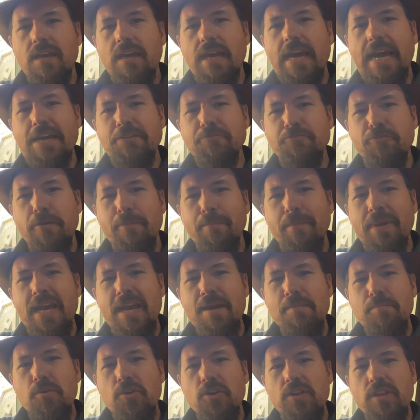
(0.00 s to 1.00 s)
And
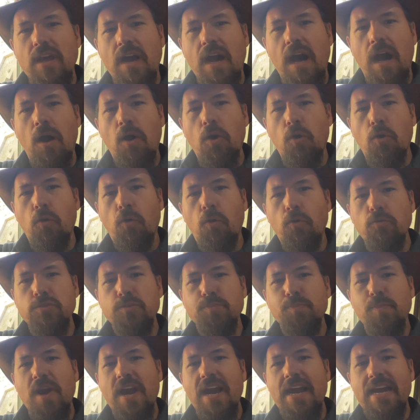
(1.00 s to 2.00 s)
remember the old
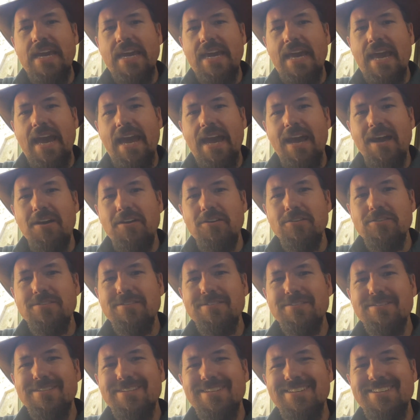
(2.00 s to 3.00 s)
spring
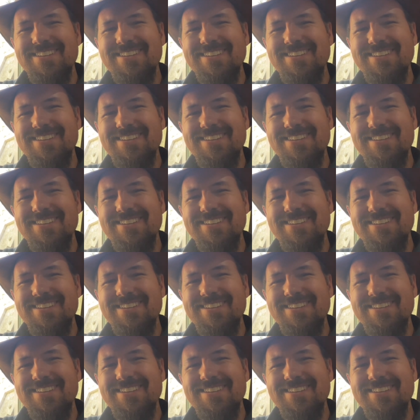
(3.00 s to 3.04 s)
house.